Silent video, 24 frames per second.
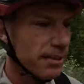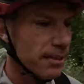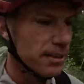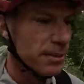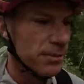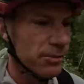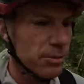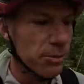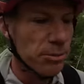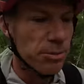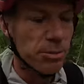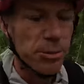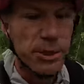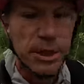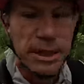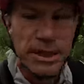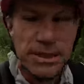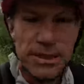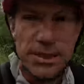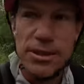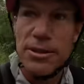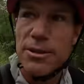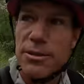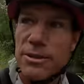which will bring
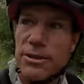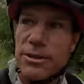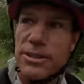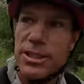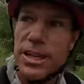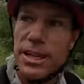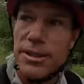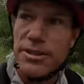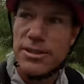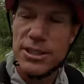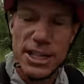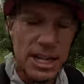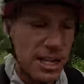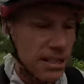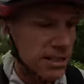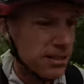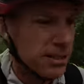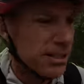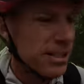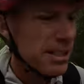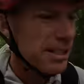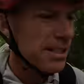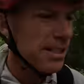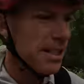its own set of
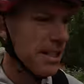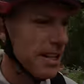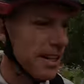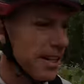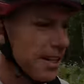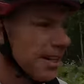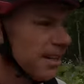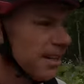challenges.